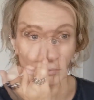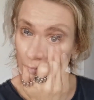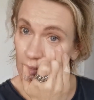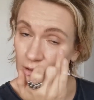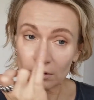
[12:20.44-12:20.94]

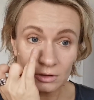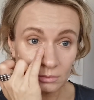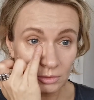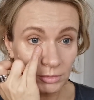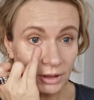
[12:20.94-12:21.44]
Make a little
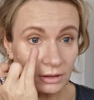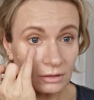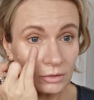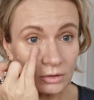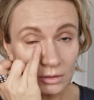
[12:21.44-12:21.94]
bit brighter,
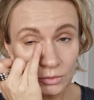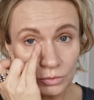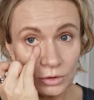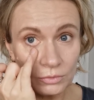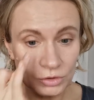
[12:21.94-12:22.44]
not going too
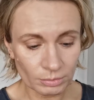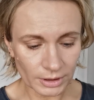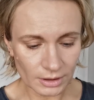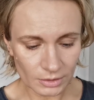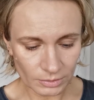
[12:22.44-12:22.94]
close to
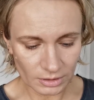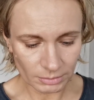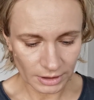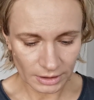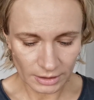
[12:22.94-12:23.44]
my eyes when the
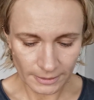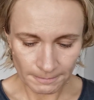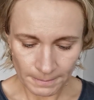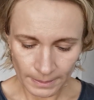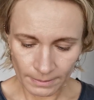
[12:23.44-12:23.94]

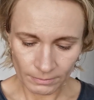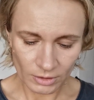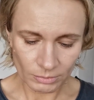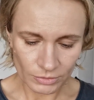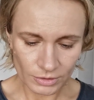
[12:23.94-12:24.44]

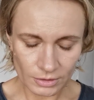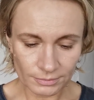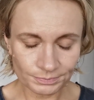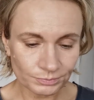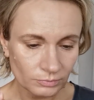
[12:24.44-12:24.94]
most
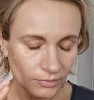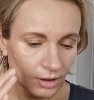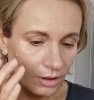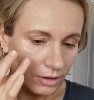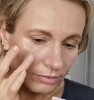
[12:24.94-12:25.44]

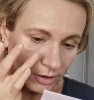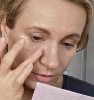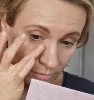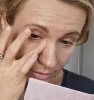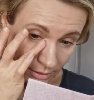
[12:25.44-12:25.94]

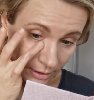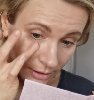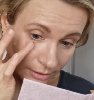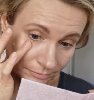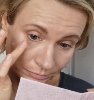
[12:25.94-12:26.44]
wrinkles
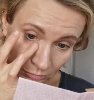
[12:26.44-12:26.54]
are.